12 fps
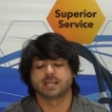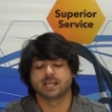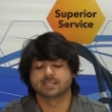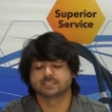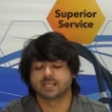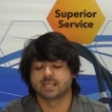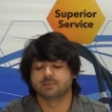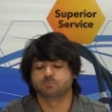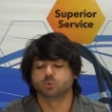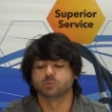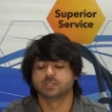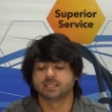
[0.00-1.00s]
has a
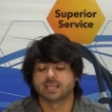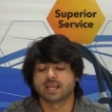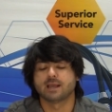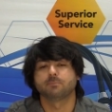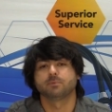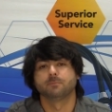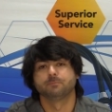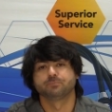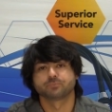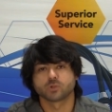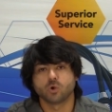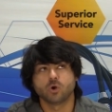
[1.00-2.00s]
pulling cap
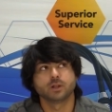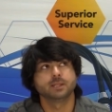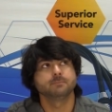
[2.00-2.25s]
on